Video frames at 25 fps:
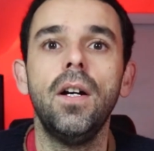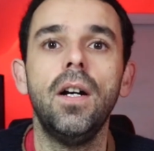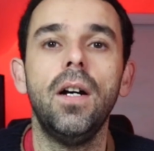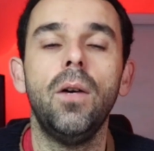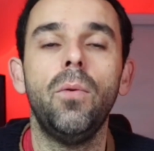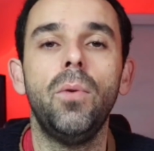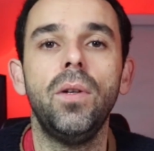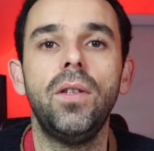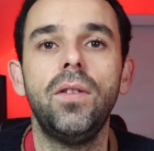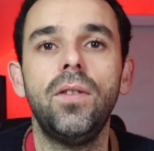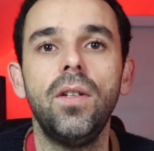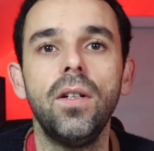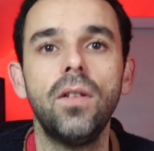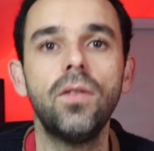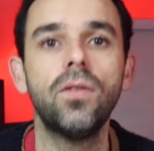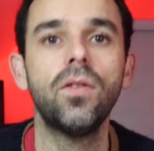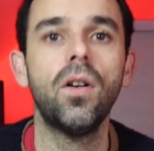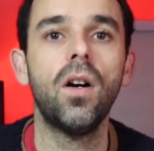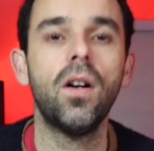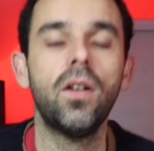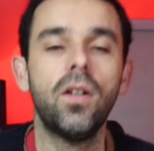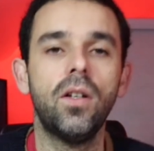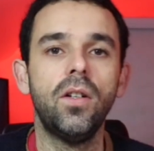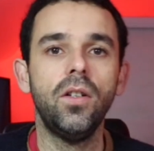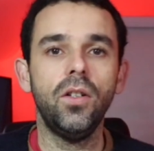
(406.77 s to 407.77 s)
With
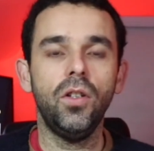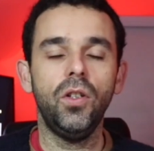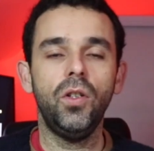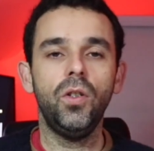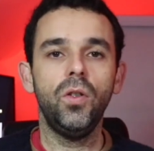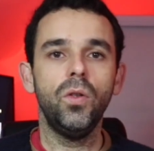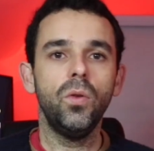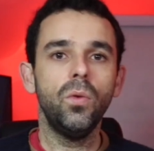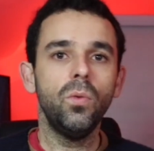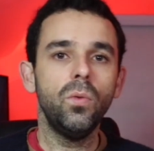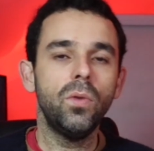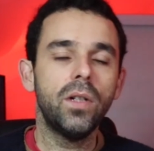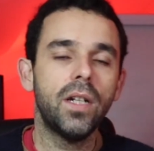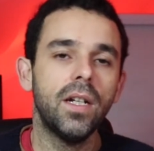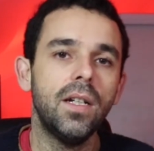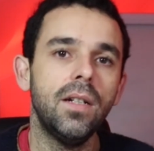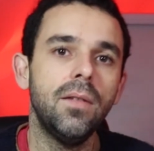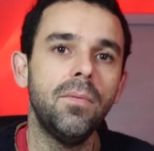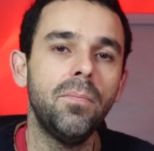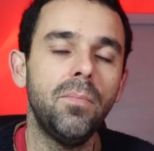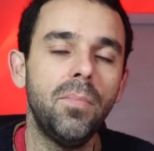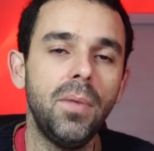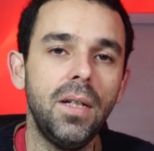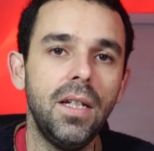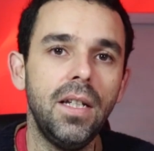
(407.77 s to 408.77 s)
TikTok, you
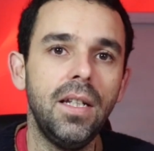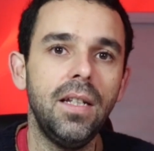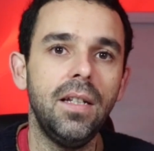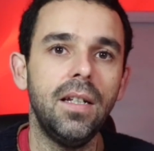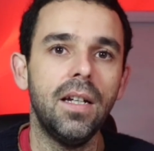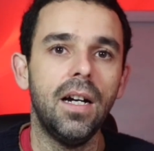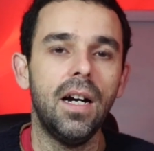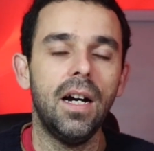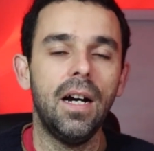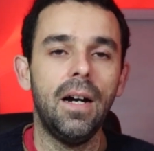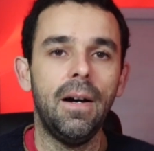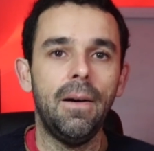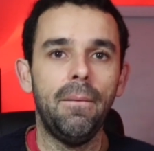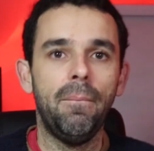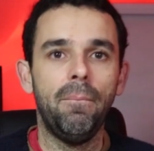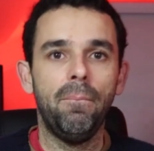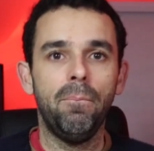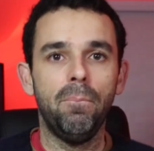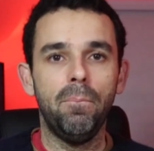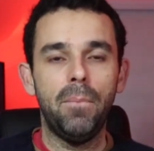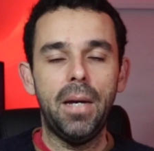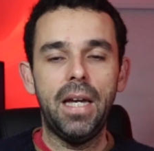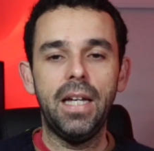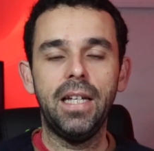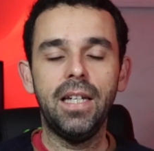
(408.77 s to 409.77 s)
can be
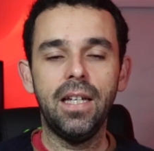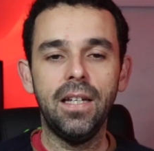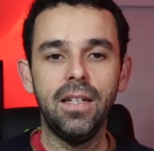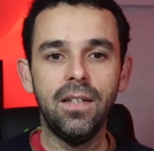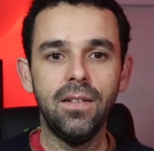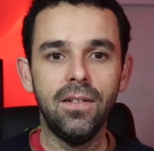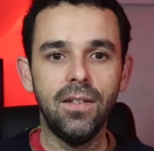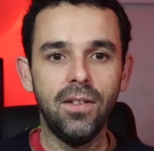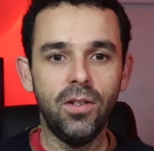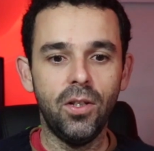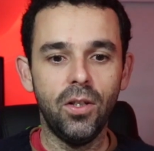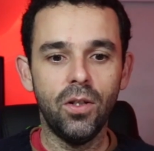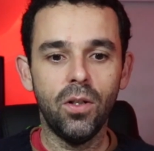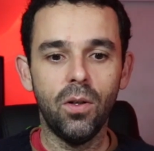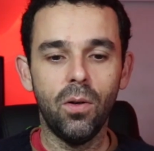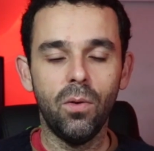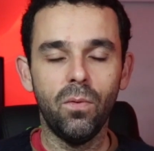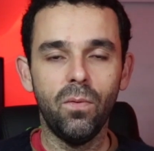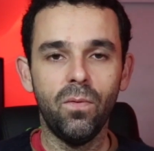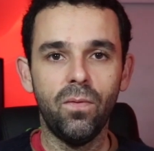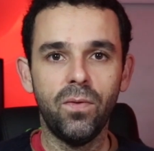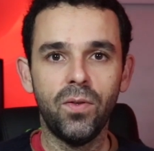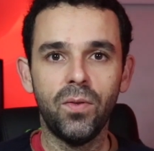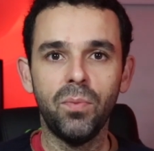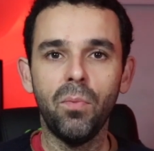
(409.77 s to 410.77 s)
making
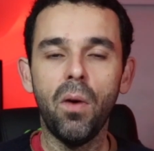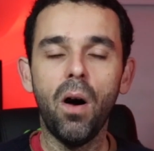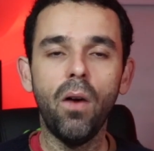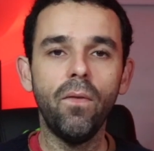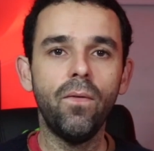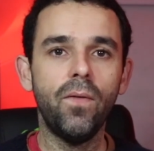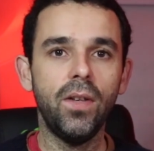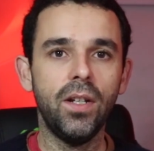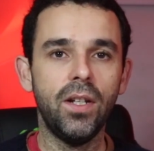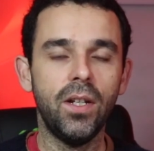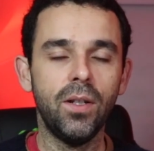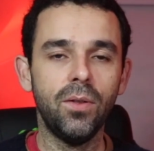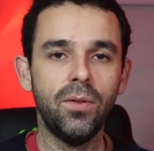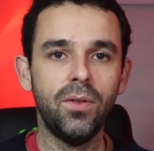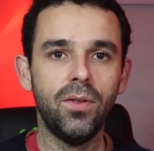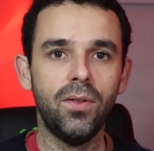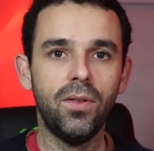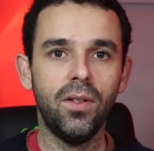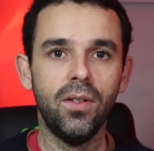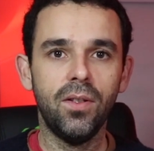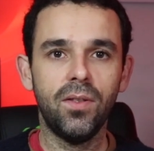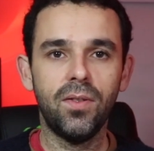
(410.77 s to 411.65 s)
small videos.